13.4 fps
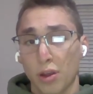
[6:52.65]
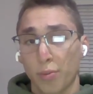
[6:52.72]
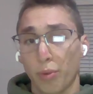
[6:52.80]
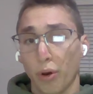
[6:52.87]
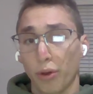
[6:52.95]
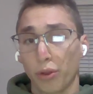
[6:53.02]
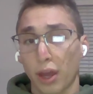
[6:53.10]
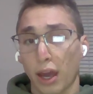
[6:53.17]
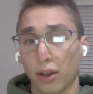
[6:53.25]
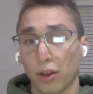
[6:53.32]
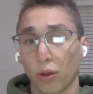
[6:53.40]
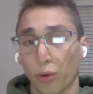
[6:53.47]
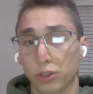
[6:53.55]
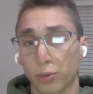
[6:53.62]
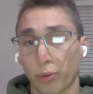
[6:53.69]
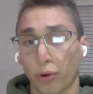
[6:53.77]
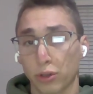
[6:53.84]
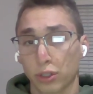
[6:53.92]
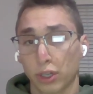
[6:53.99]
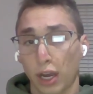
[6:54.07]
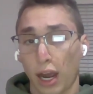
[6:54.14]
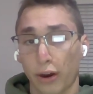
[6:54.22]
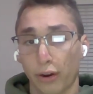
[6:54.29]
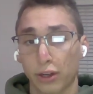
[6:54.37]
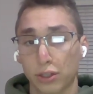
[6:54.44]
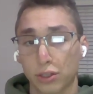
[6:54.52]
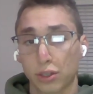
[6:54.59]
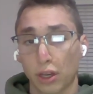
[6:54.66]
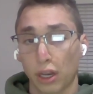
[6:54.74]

Both had loyal supporters in Congress